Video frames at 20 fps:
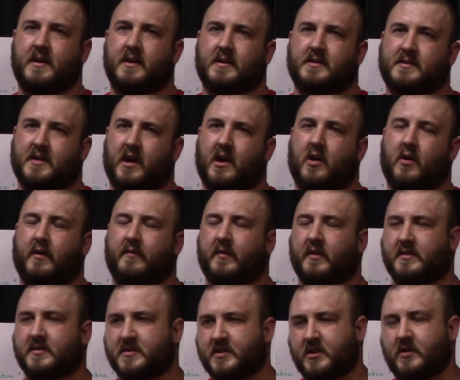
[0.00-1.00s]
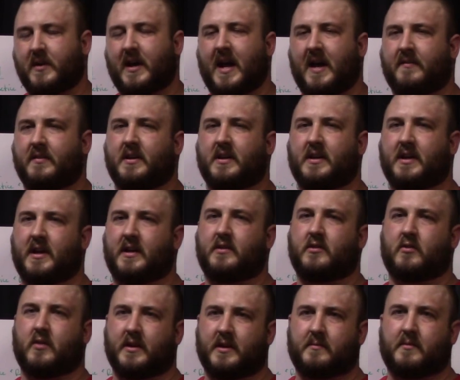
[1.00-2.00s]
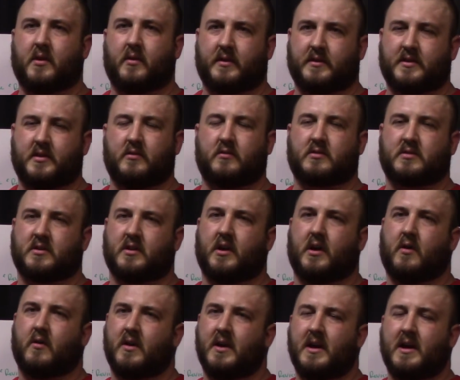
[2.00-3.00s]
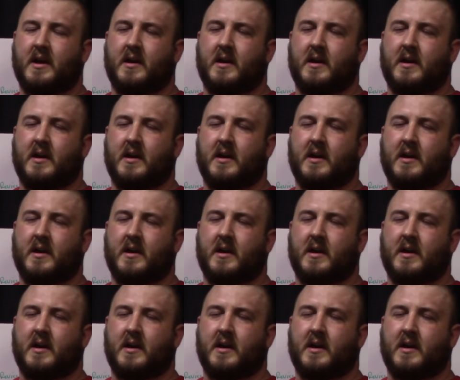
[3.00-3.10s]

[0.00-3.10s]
So if it's too heavy again, you'll end up going too slow.